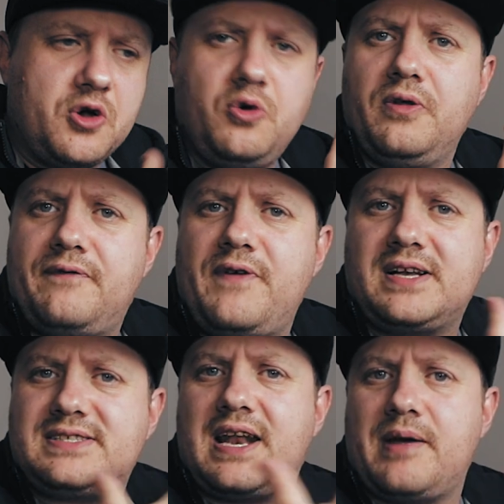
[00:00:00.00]
cool
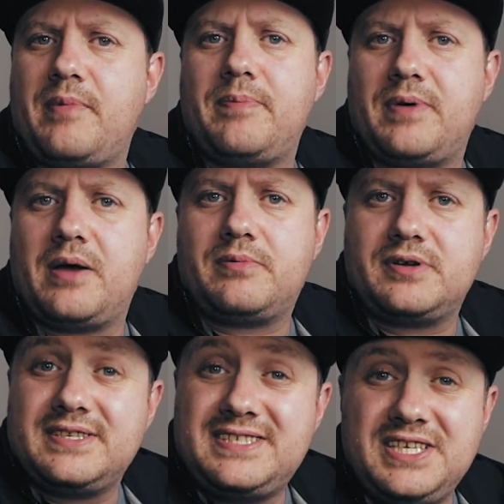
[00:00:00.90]
effects that I might be
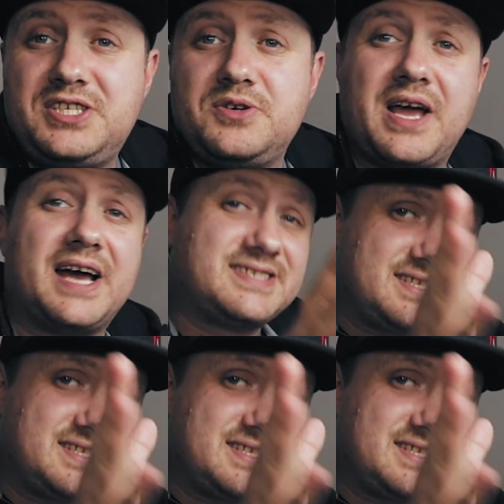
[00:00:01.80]
able to teach you guys,